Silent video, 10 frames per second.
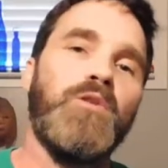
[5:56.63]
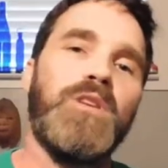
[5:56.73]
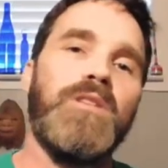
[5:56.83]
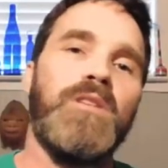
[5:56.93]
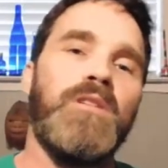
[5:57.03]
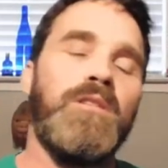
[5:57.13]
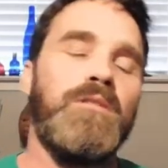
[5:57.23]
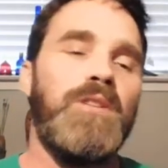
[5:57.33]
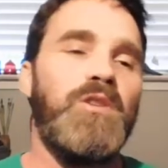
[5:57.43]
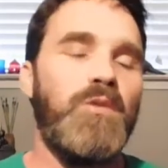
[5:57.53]
Look at
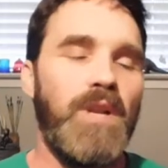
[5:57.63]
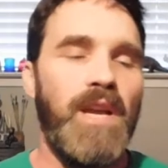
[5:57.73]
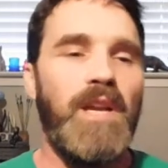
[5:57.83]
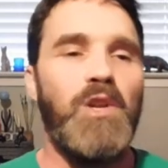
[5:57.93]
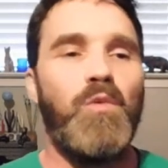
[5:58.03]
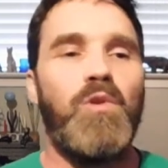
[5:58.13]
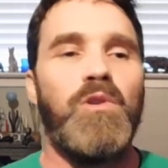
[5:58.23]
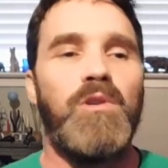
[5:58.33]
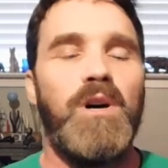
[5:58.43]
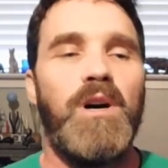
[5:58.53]
they do an annual
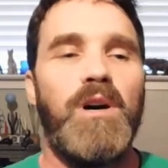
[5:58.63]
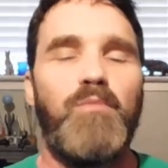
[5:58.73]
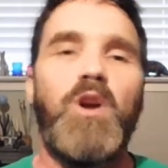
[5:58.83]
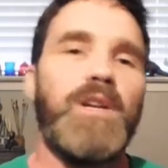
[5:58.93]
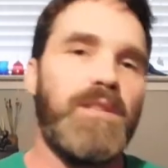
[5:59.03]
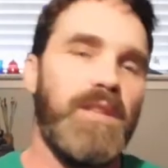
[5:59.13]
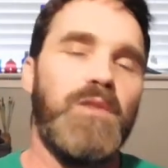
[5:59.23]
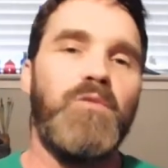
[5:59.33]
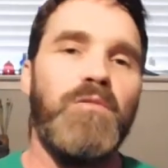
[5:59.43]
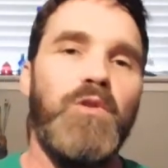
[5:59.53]
product
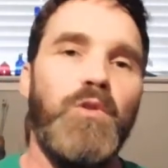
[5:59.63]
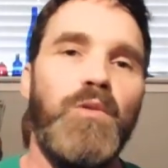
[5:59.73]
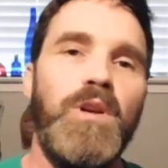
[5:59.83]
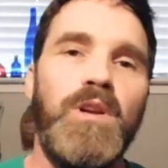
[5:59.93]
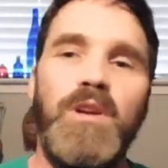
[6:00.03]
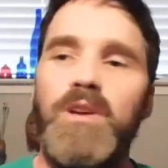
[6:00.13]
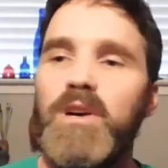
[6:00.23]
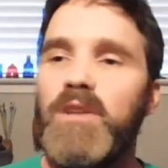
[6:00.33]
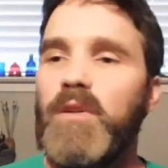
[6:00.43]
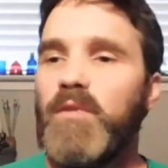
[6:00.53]
test review
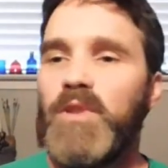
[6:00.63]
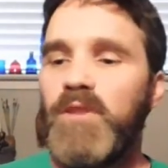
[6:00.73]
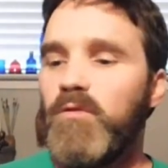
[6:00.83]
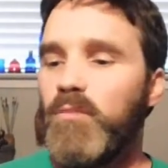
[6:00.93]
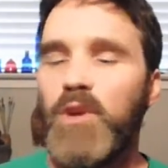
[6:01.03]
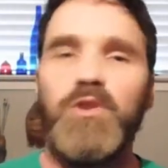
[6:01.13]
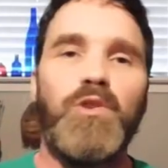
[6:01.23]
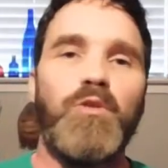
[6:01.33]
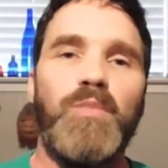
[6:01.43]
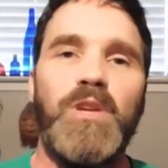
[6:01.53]
of everything from blood
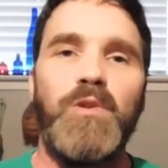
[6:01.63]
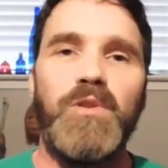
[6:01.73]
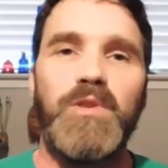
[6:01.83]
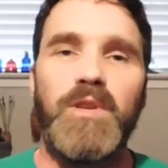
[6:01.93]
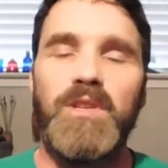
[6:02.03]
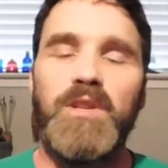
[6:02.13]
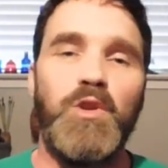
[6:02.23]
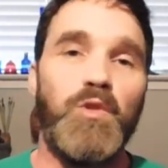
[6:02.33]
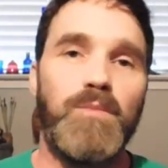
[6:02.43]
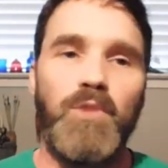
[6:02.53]
sugar meters to
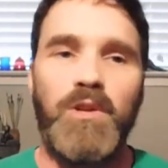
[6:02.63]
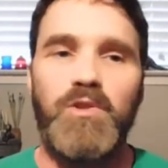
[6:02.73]
continuous blood